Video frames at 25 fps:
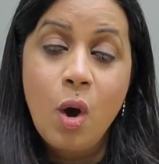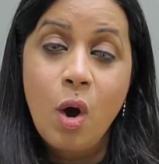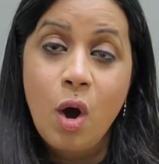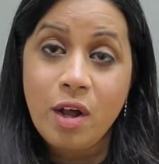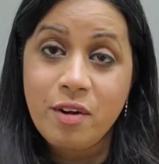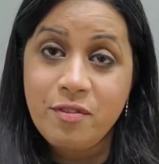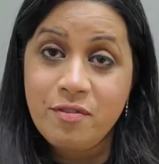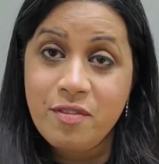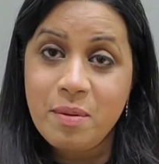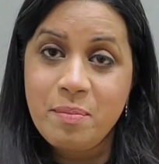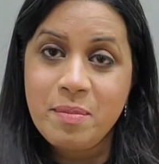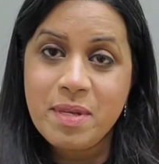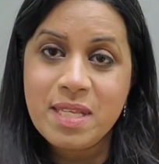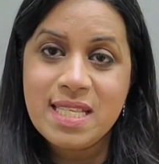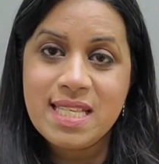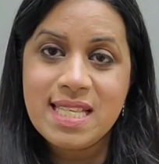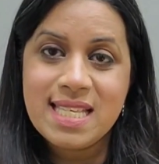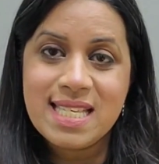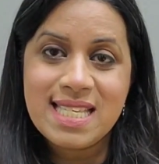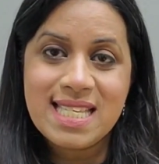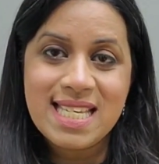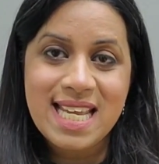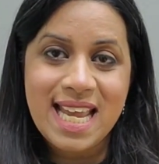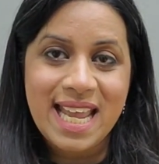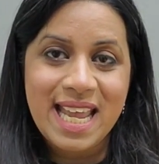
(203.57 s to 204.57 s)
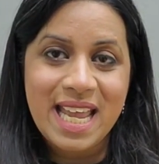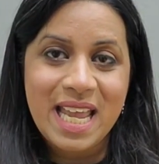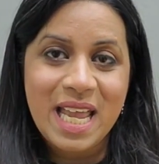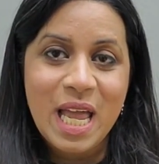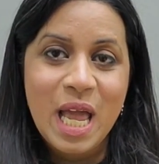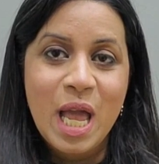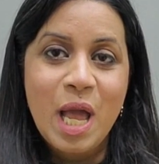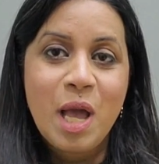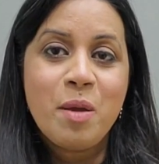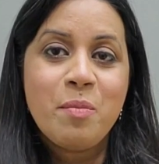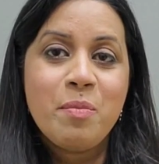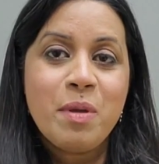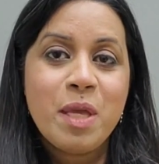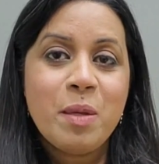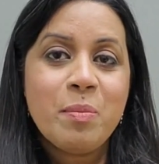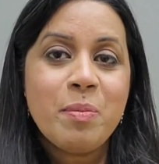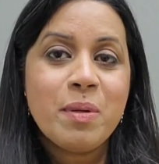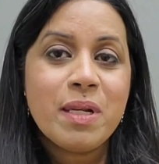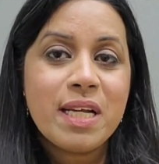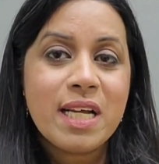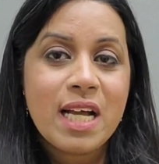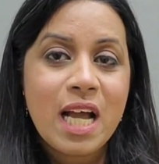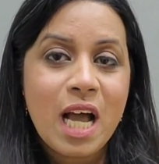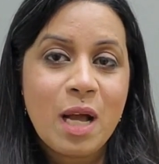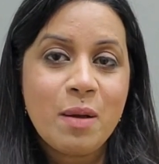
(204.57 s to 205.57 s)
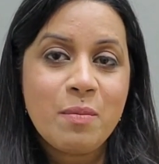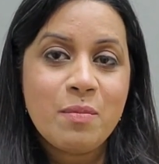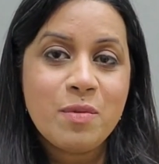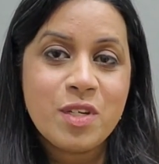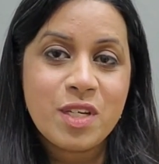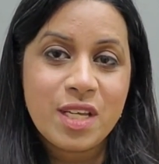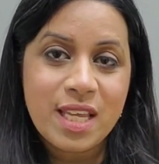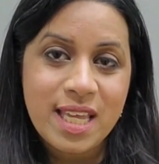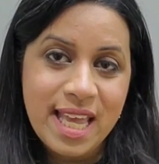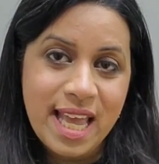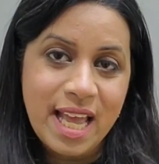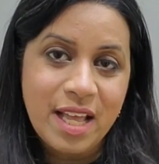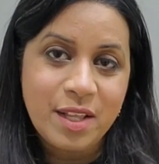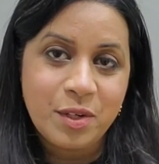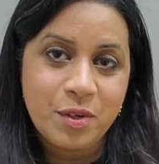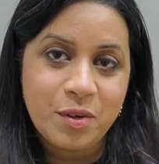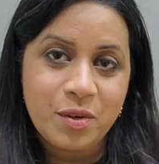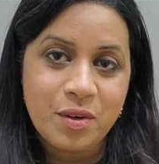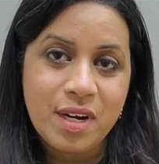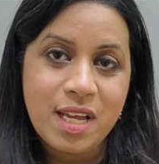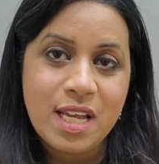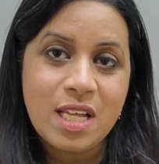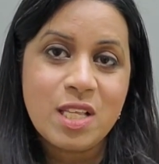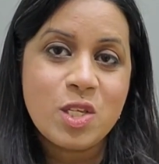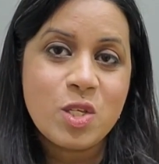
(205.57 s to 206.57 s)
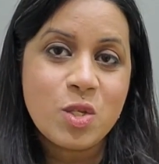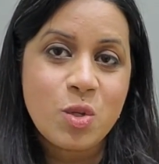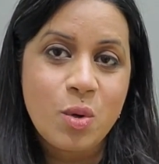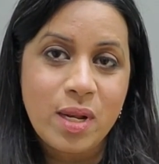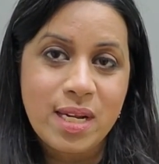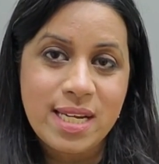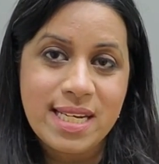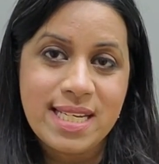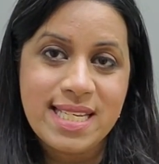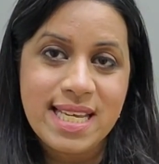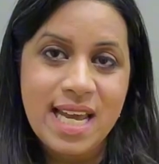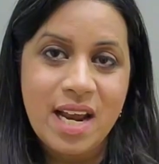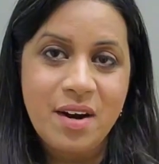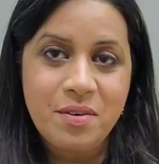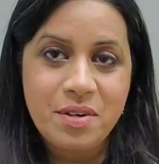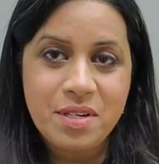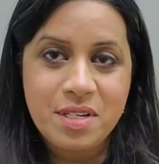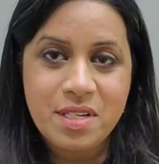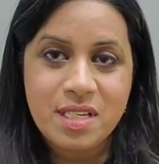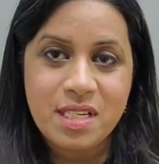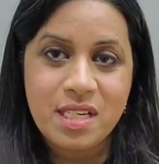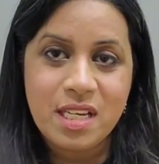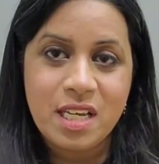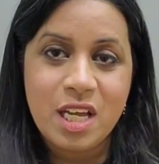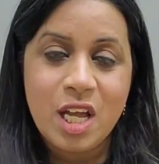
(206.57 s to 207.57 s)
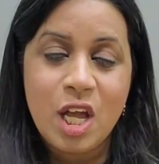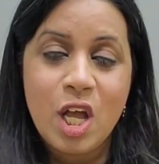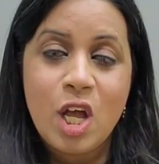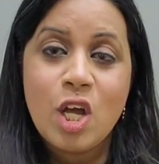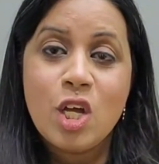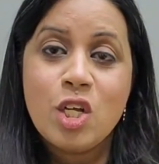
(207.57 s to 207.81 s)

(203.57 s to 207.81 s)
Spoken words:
On Women's Day, people come together in solidarity